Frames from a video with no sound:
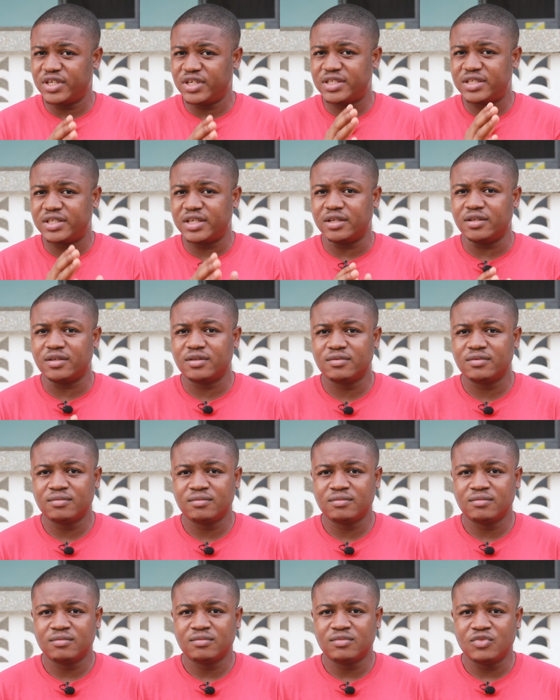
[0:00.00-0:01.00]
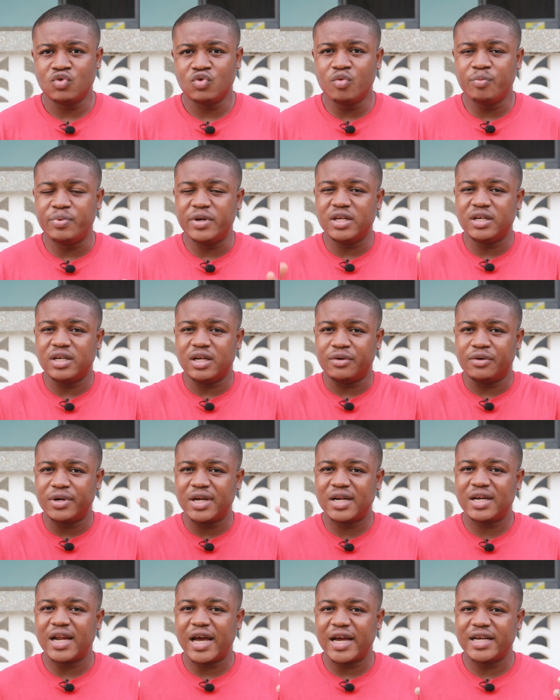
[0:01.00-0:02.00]
this thing you be in a
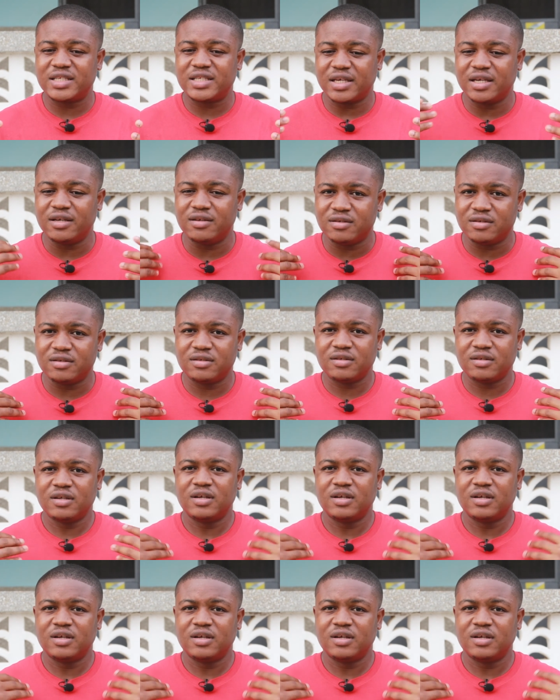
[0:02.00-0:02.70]
red light and